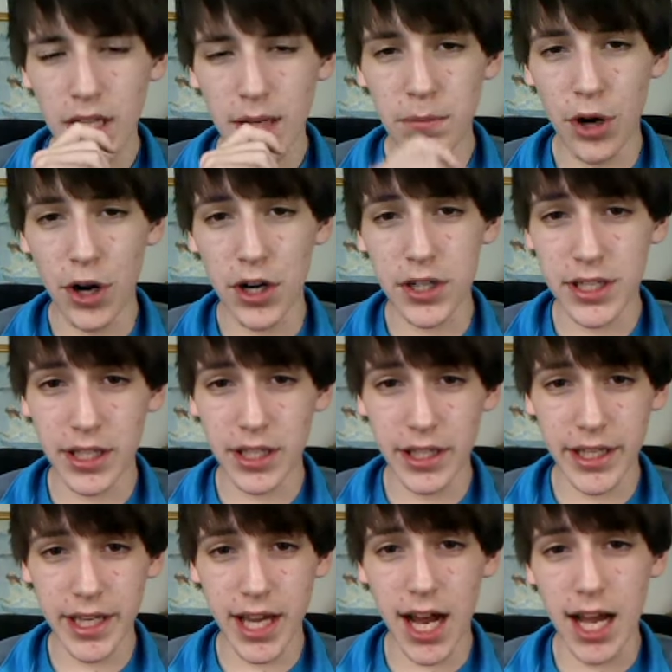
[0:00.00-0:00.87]

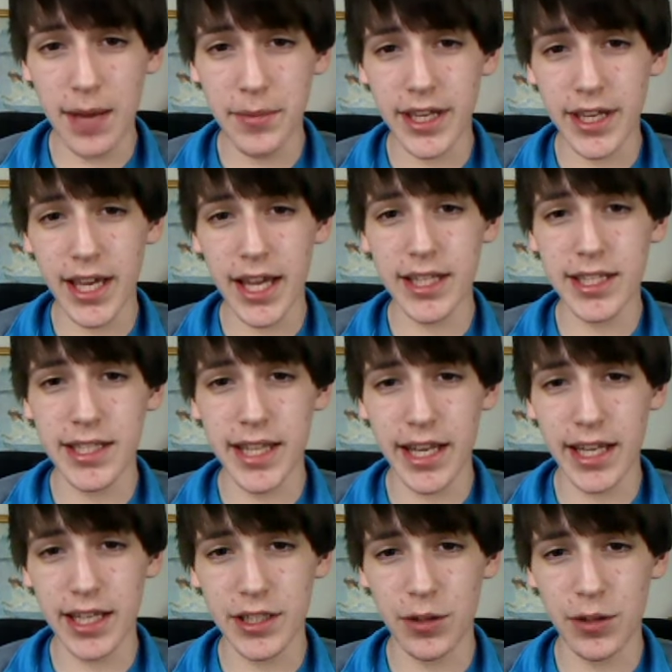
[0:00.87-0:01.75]
Personally, I'm against
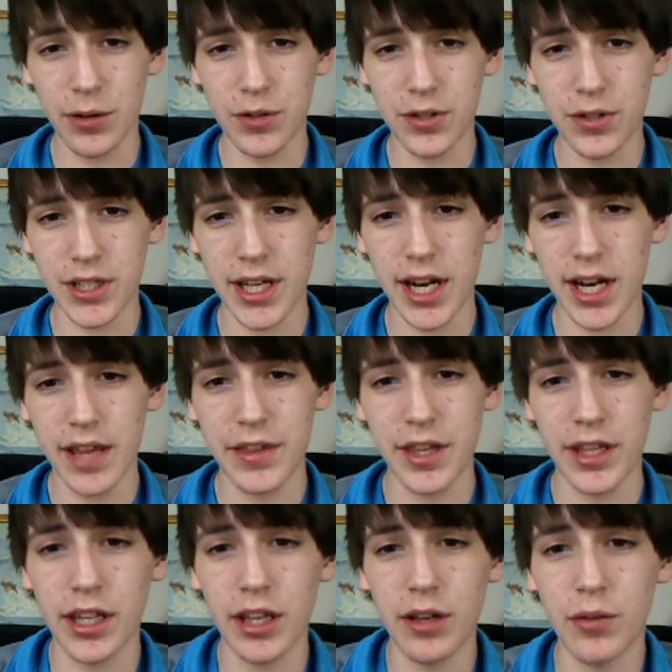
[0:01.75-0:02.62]
sending soldiers in. I
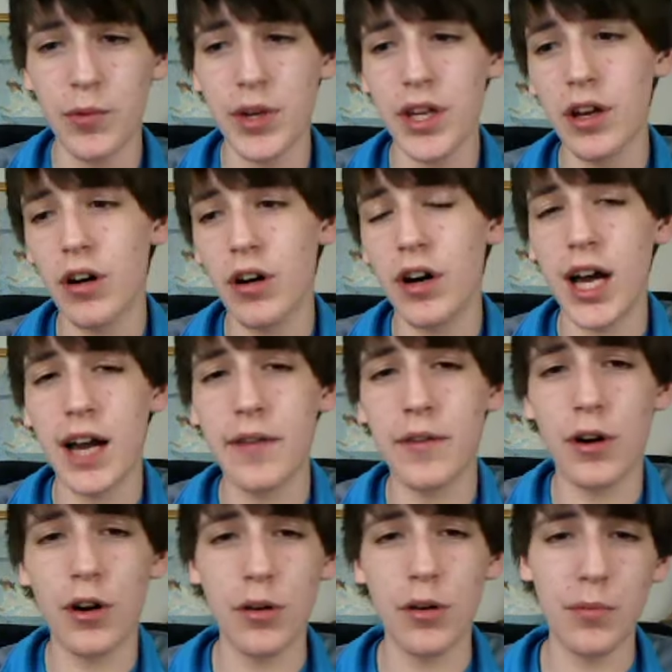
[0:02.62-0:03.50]
think that we all
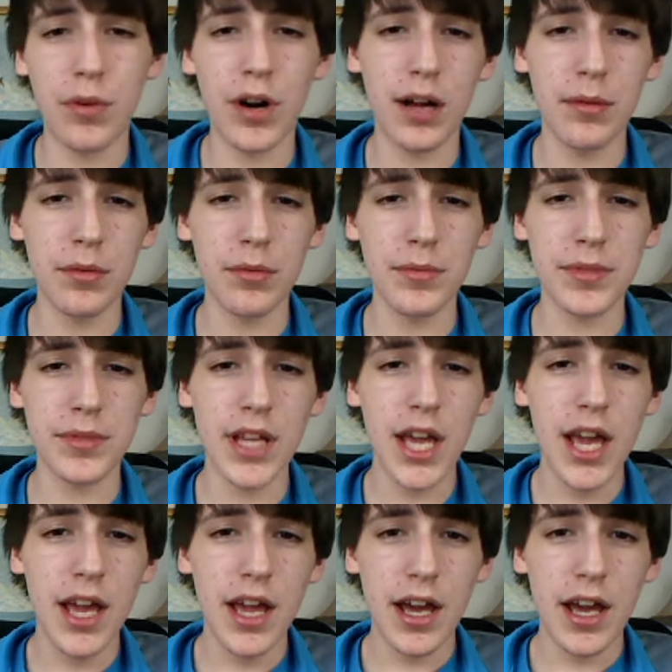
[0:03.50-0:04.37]
have our own problems
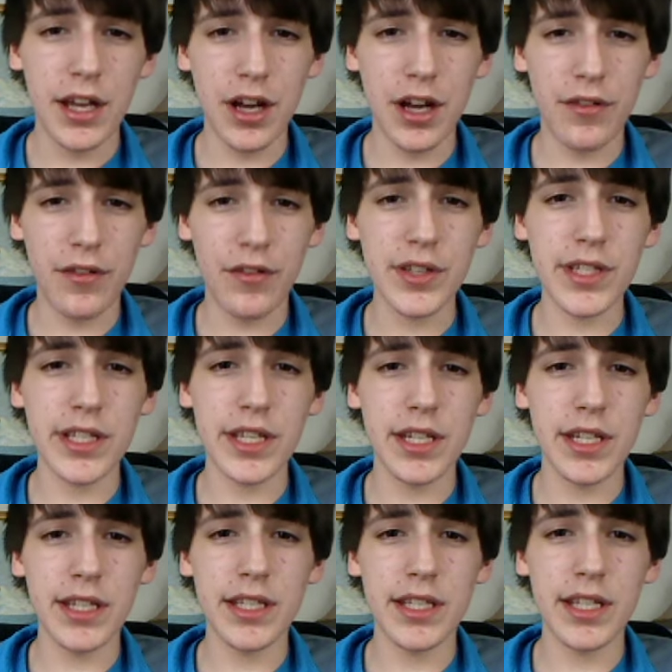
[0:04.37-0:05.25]
enough as
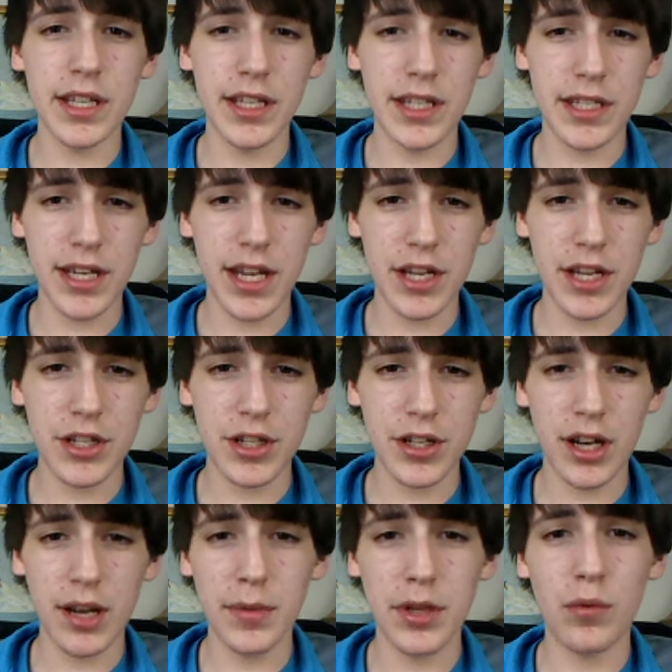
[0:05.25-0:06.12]
it is in this
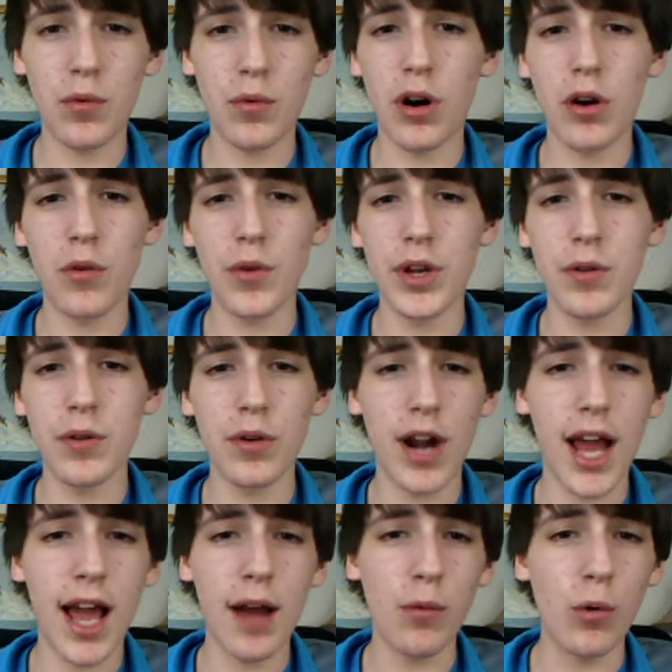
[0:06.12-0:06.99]
nation. I mean, we
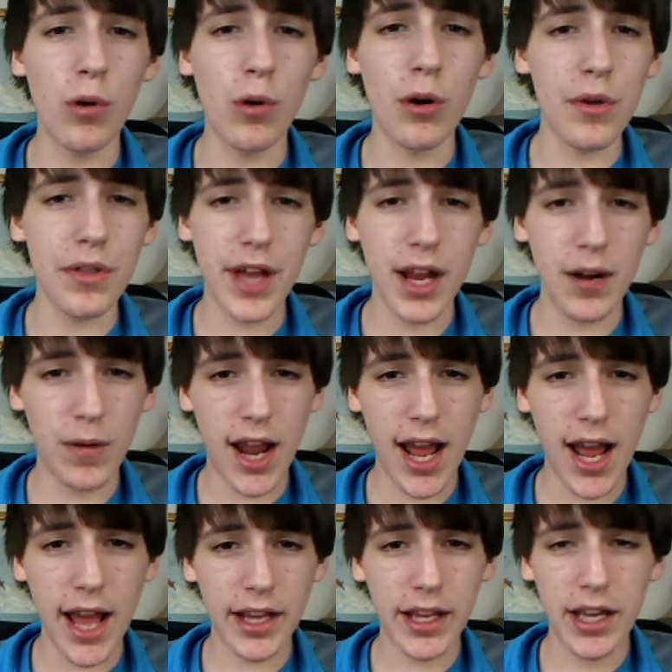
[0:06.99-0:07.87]
were at war with
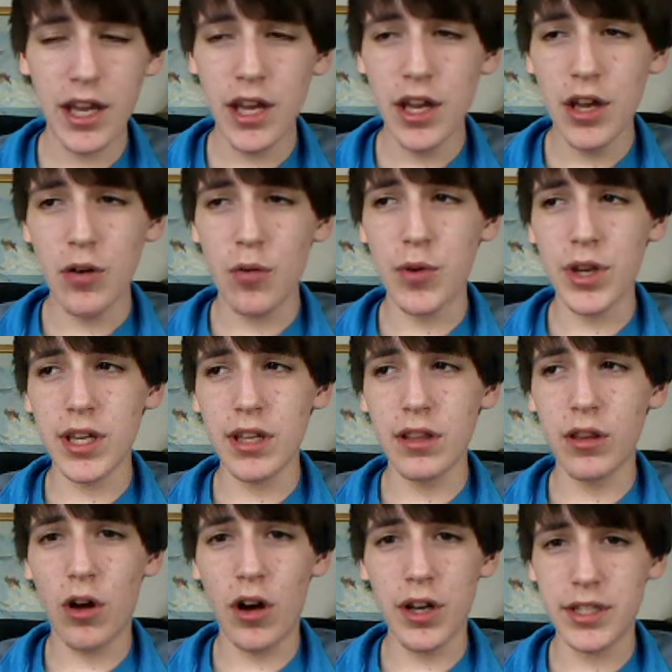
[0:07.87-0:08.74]
Iraq.
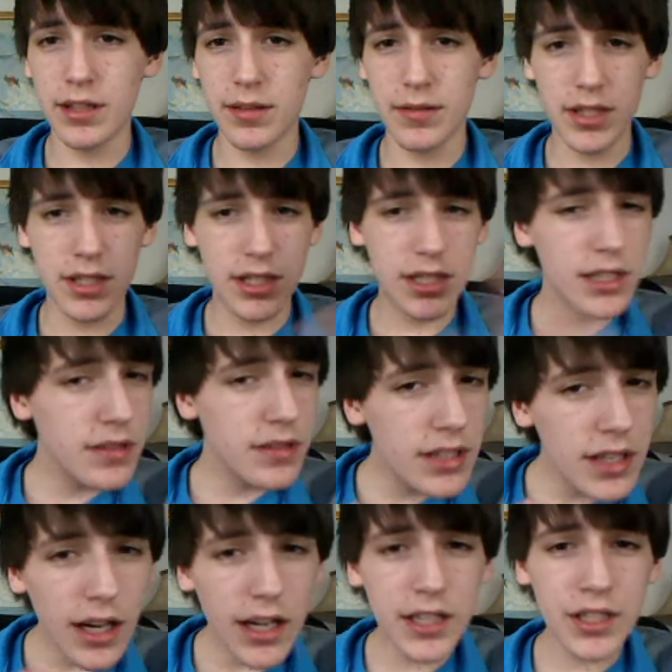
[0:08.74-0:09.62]
We lost
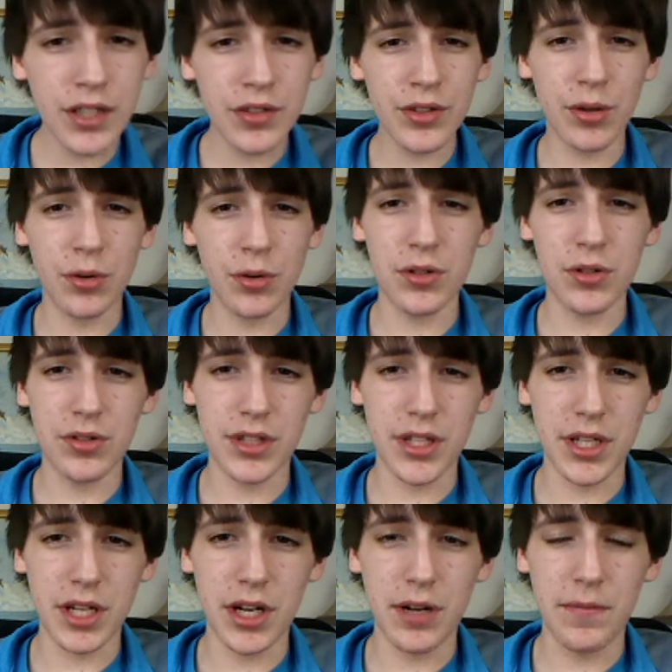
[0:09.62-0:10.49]
tons of
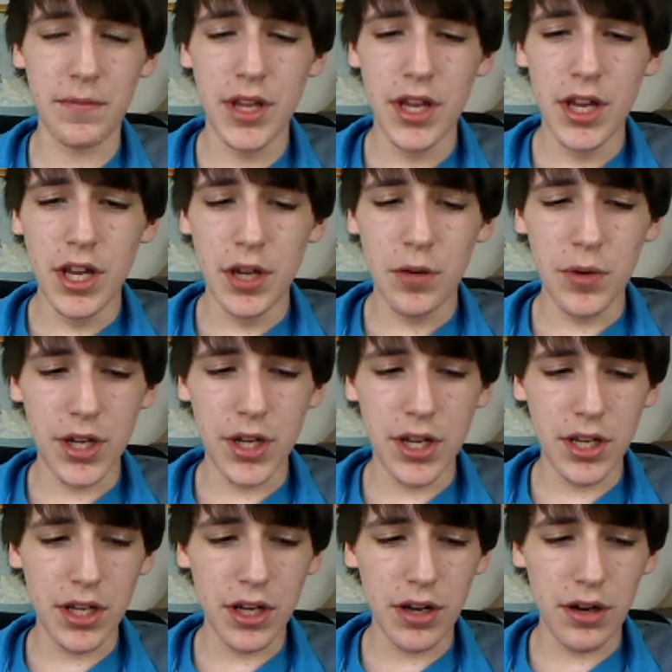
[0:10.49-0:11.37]
soldiers there.
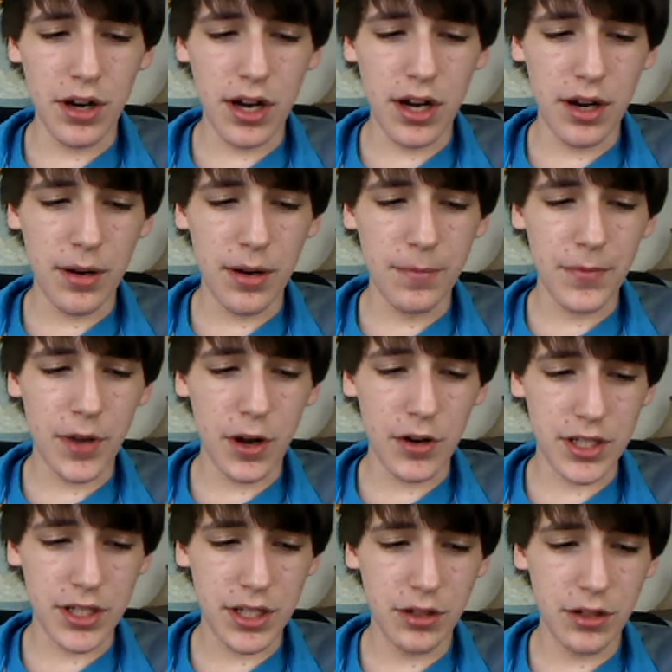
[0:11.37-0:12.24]
We
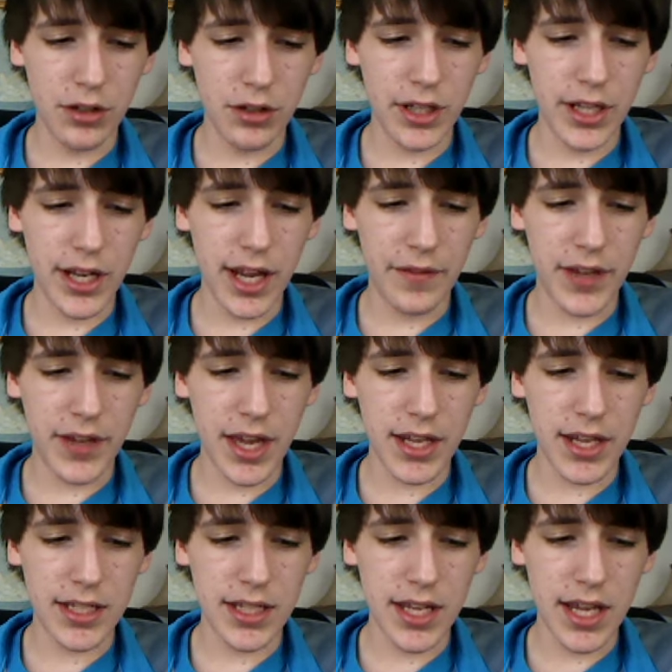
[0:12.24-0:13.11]
are still in
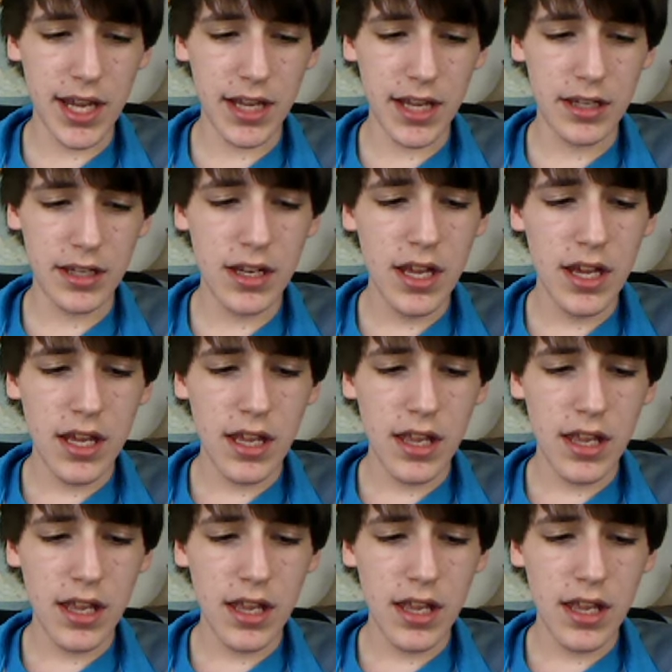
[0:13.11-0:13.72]
Afghanistan.